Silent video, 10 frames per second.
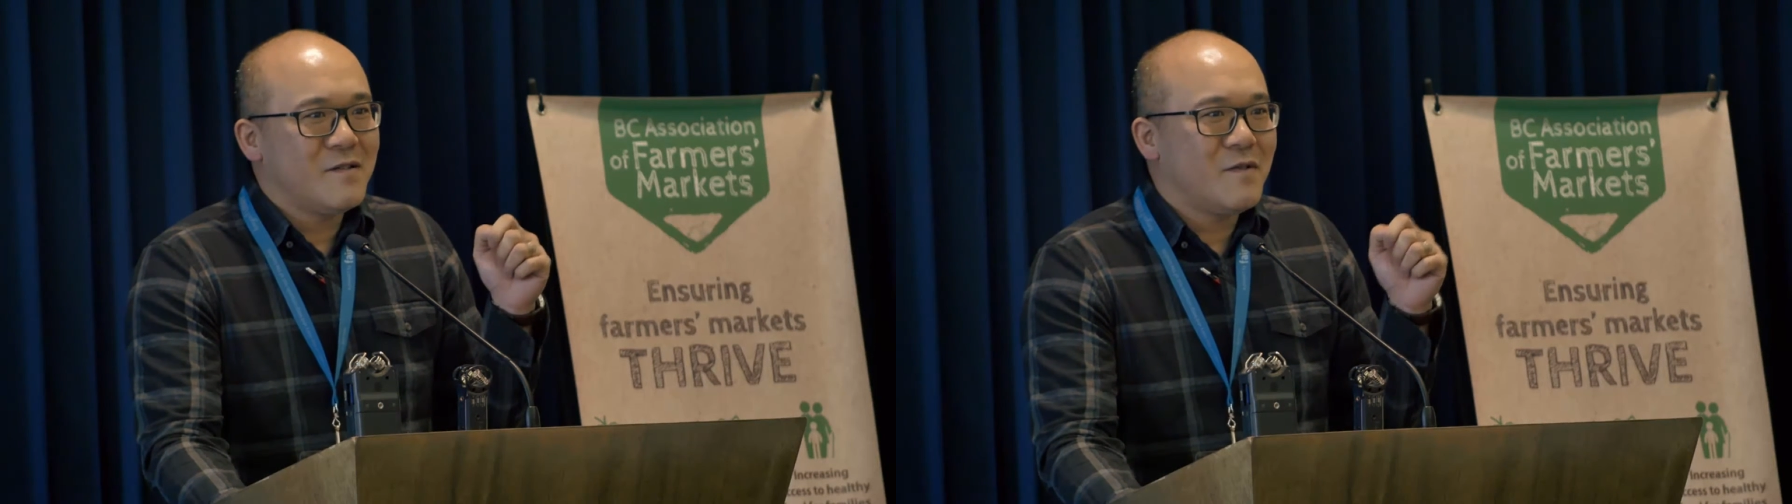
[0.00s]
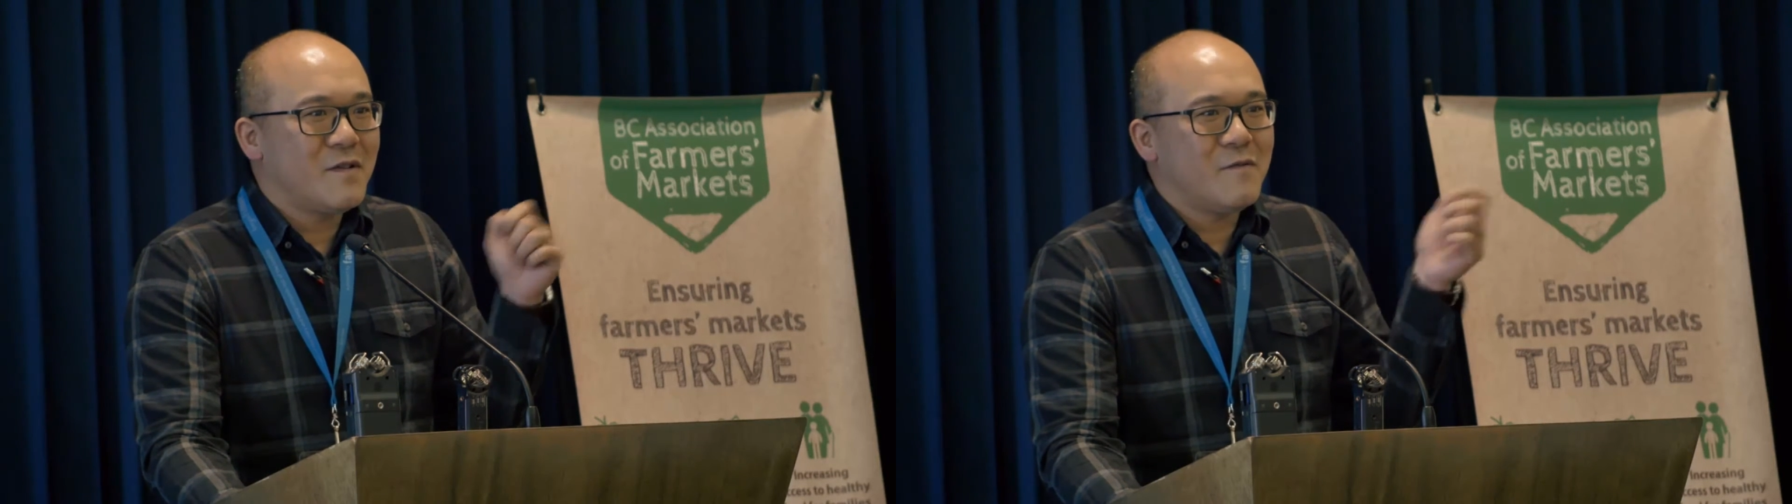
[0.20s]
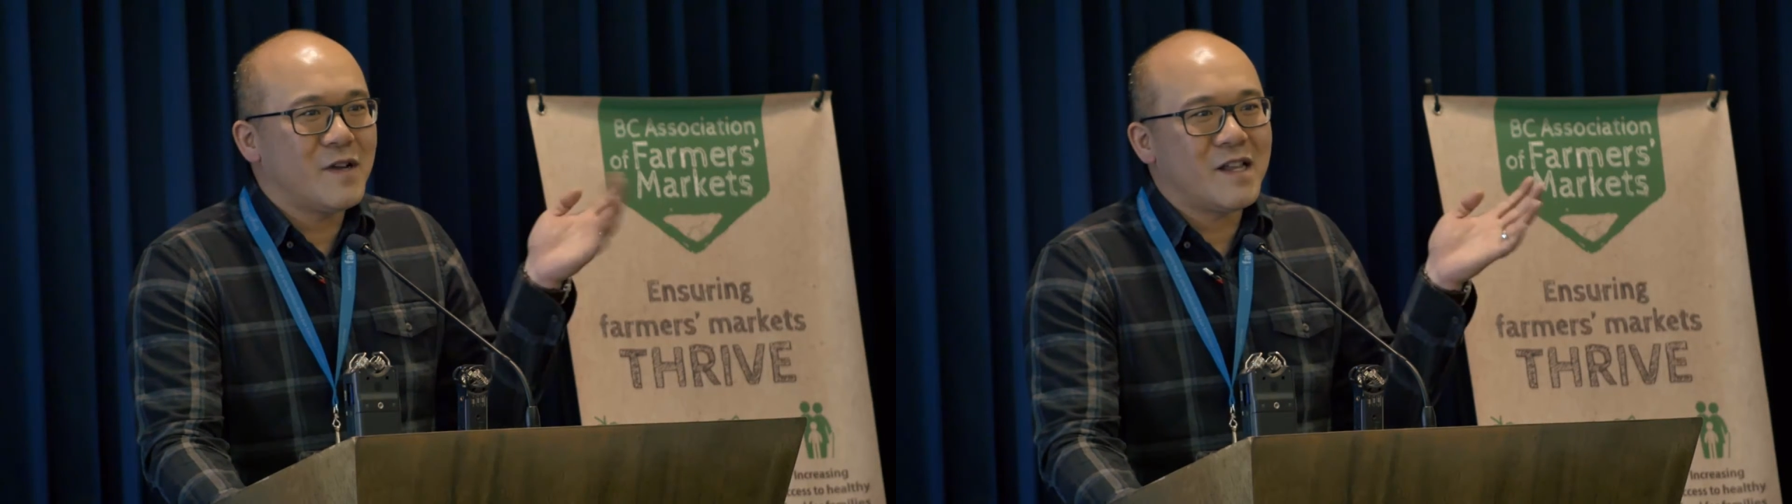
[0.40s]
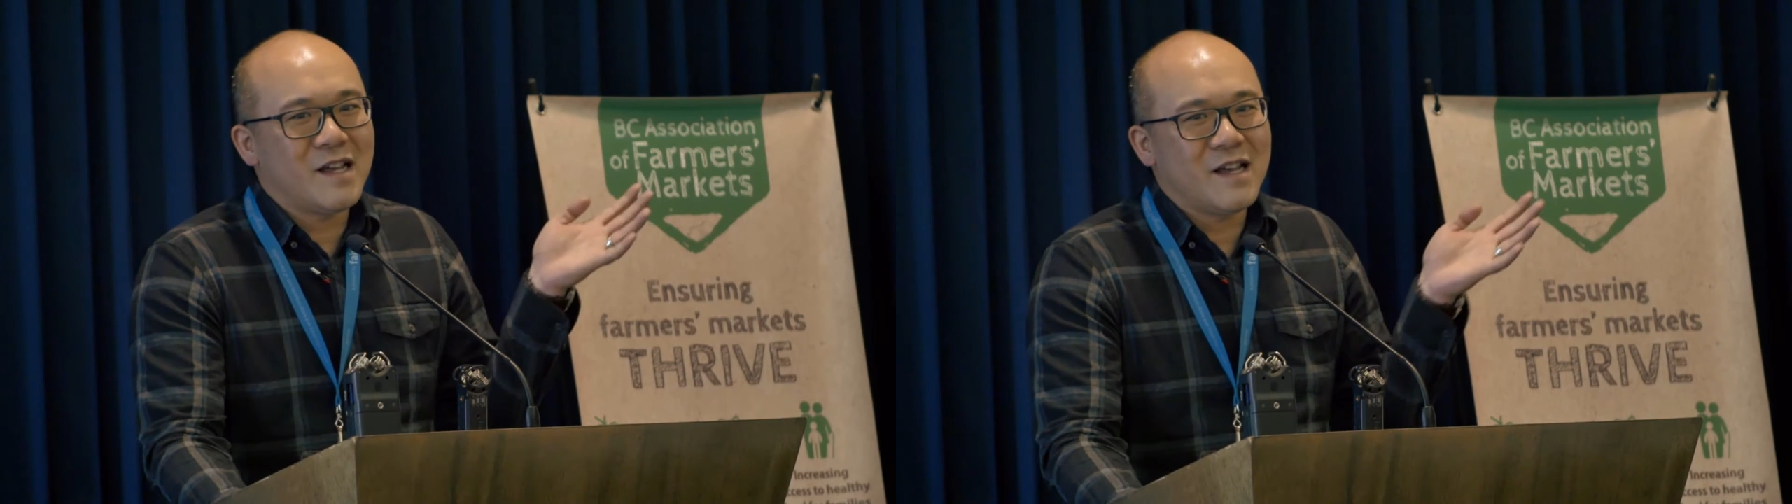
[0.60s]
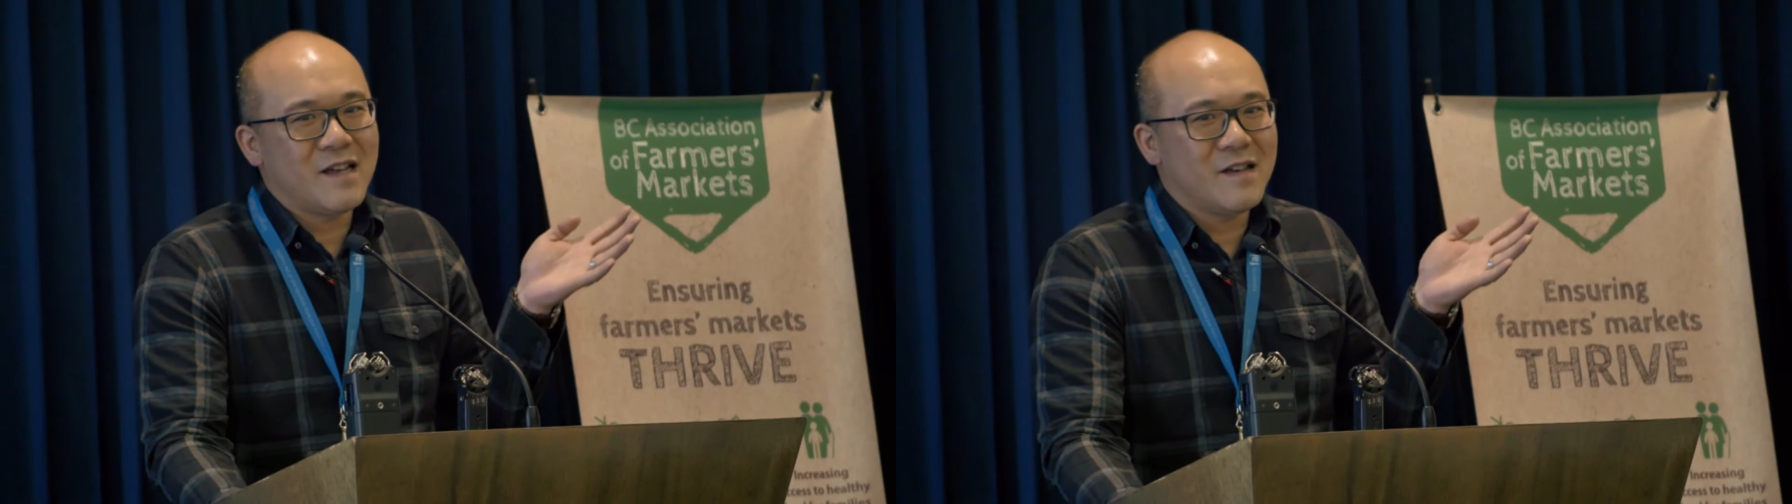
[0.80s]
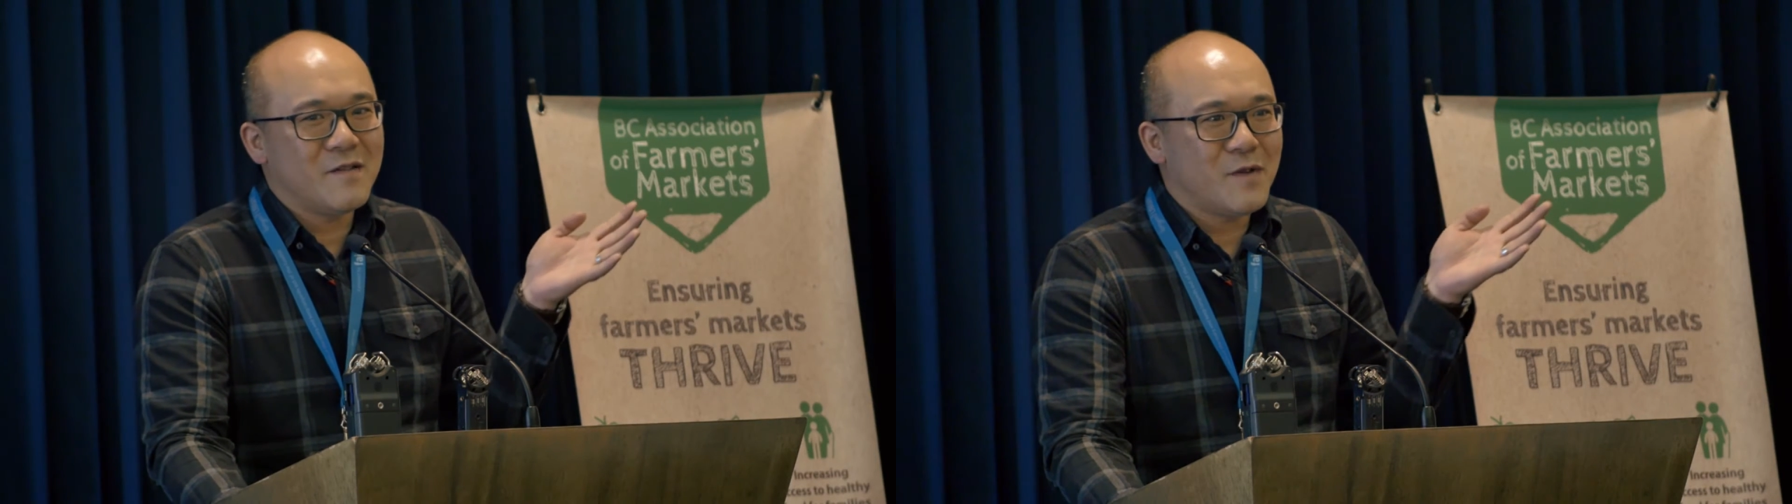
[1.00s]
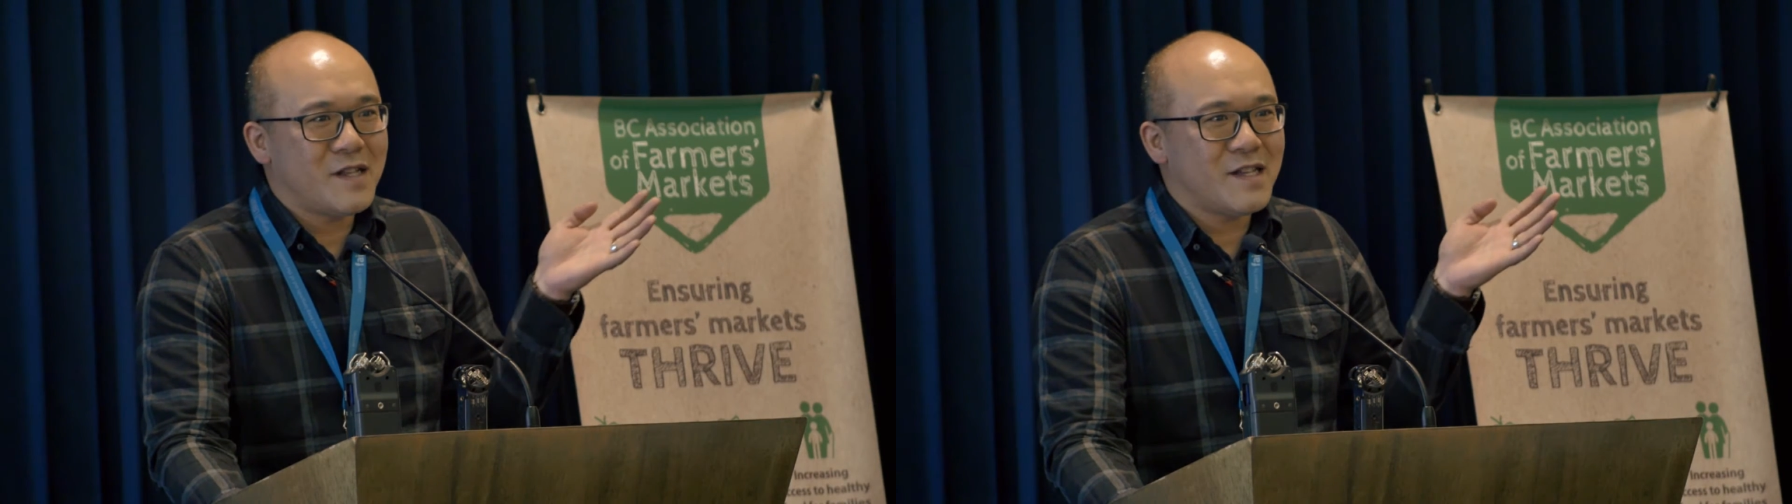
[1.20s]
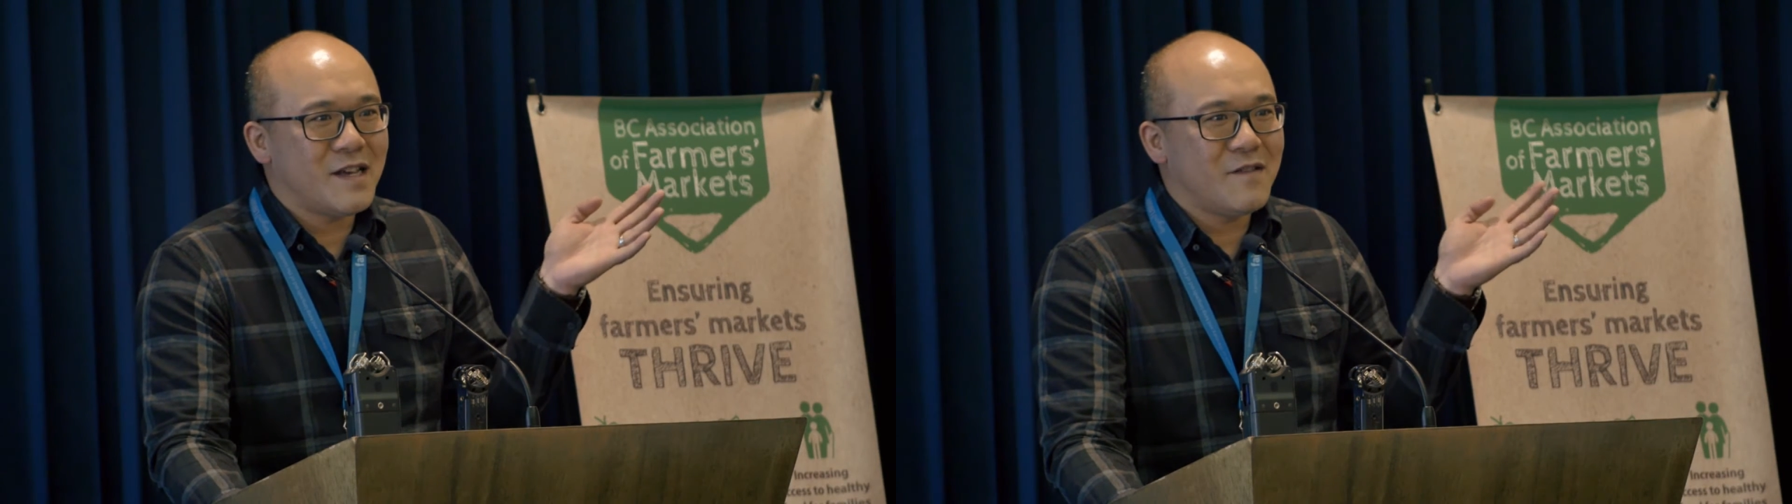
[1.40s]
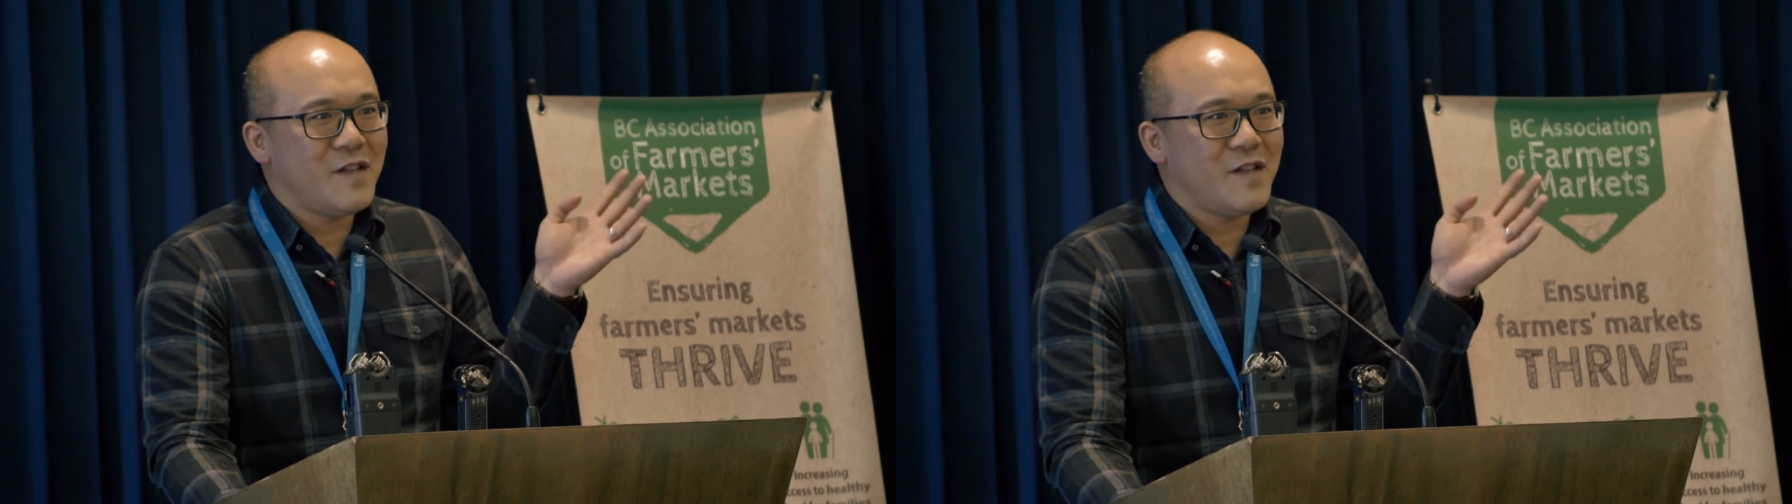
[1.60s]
what